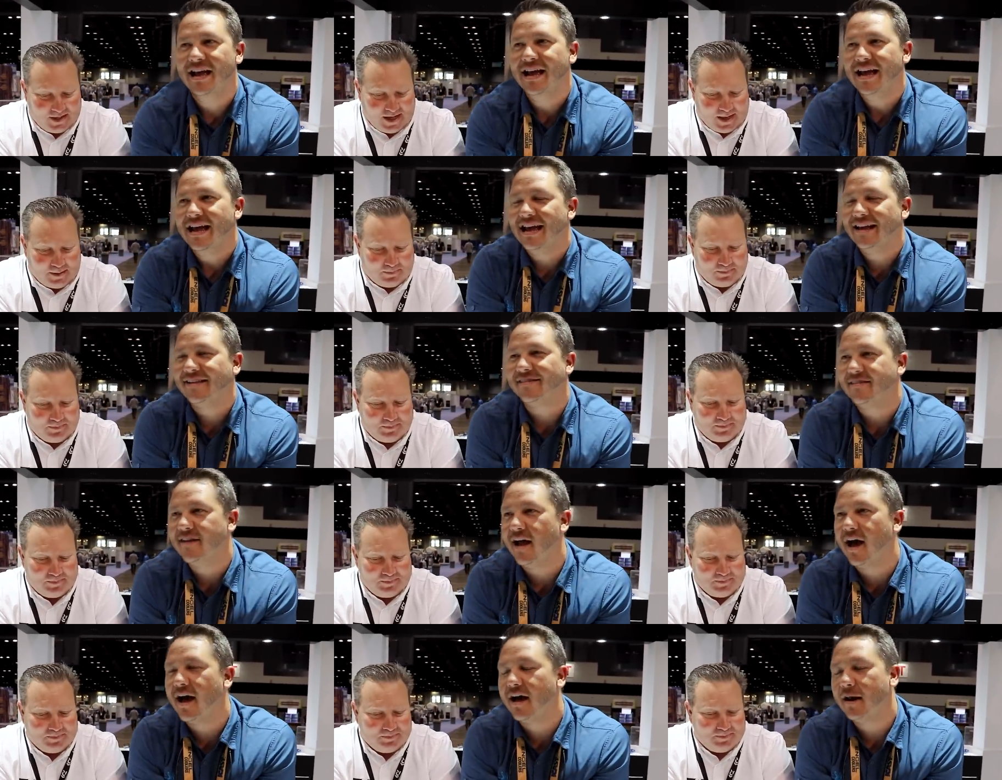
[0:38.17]
Speaker 1: Yep.
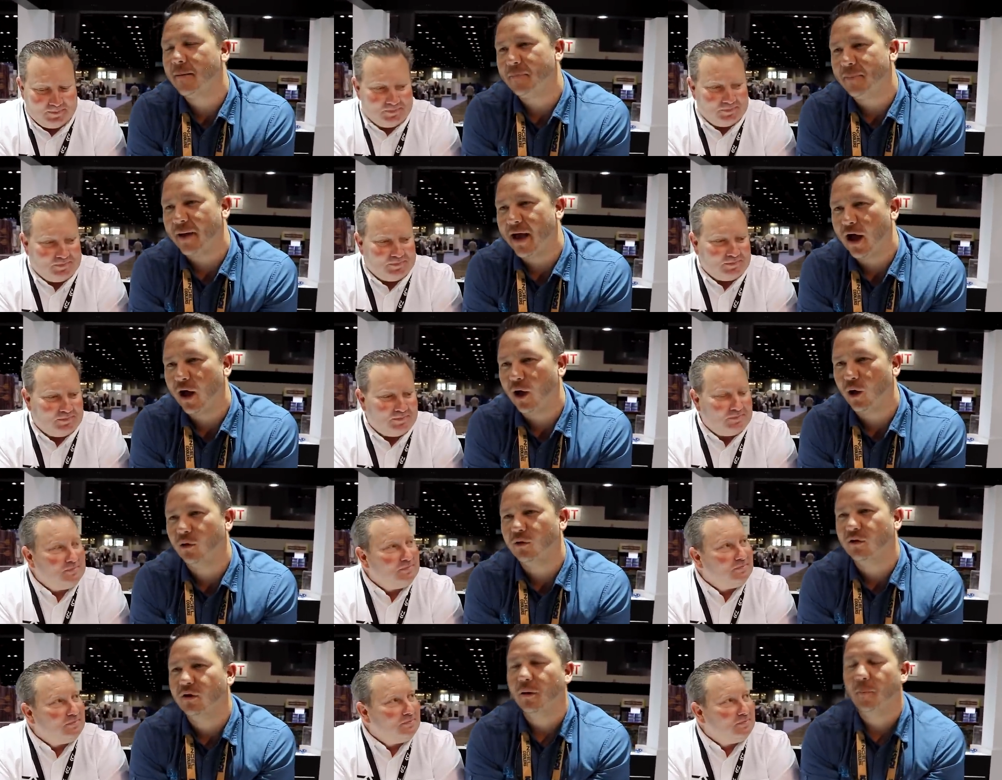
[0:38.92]
It's not
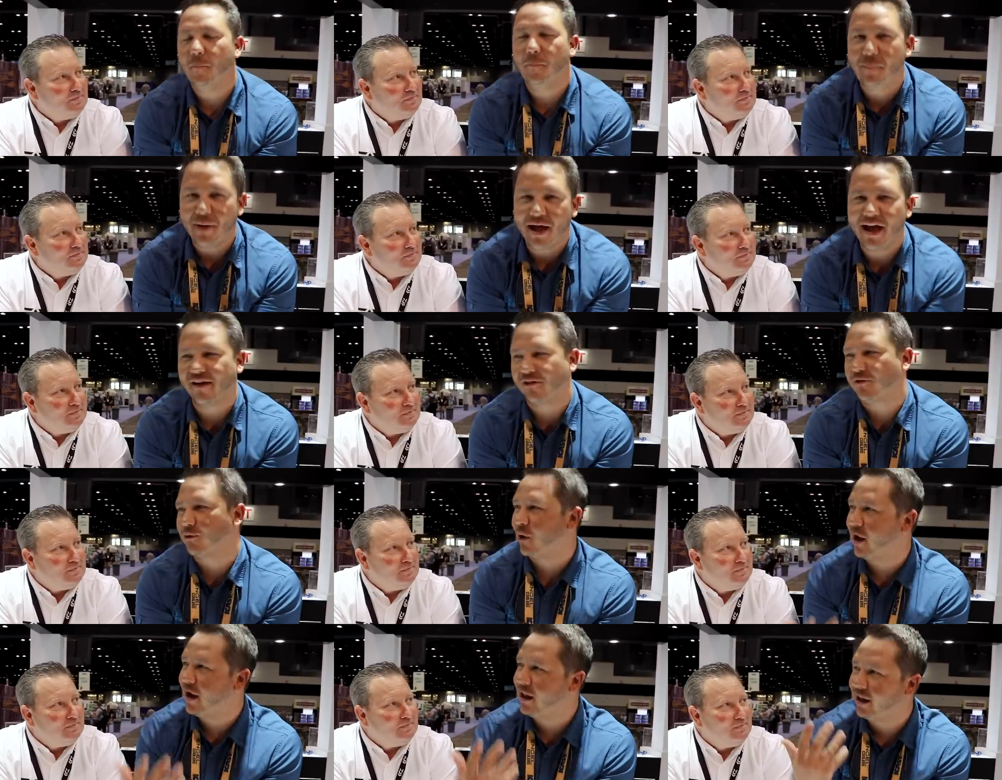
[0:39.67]
about
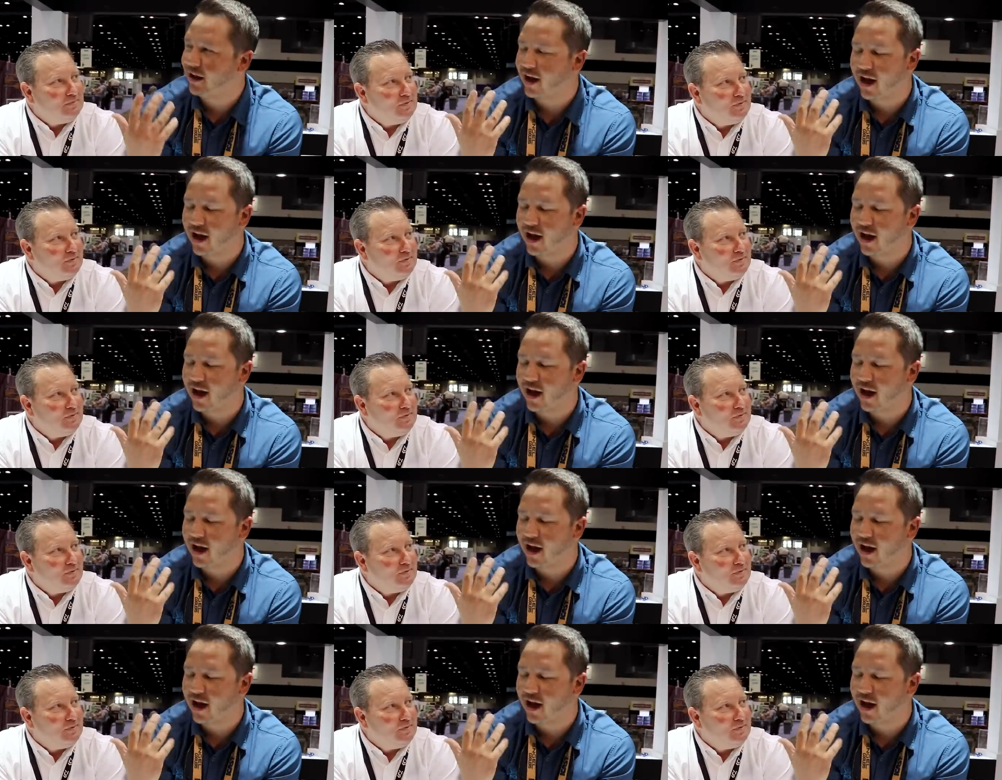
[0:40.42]
best, right?